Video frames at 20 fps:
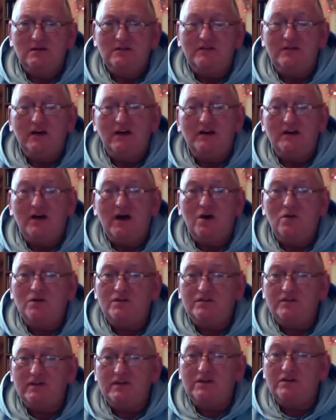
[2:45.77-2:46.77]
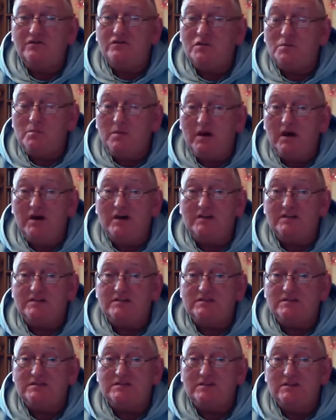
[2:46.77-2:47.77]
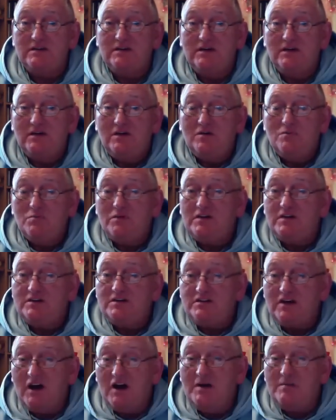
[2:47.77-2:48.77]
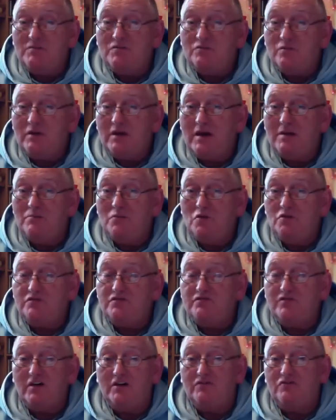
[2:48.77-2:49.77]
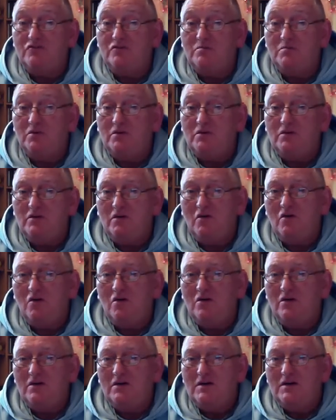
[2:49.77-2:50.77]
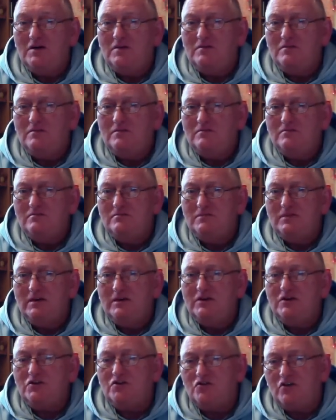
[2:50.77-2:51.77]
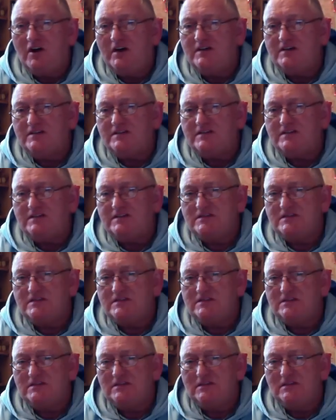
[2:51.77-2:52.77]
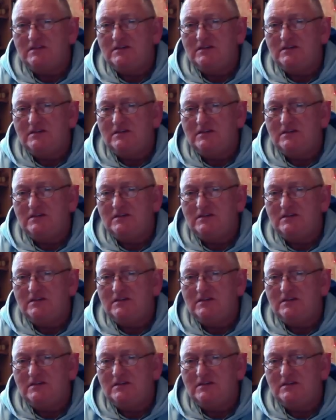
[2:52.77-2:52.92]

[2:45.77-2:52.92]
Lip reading: And they are now a thing of the past. But at times when I'm most vulnerable or in a crisis,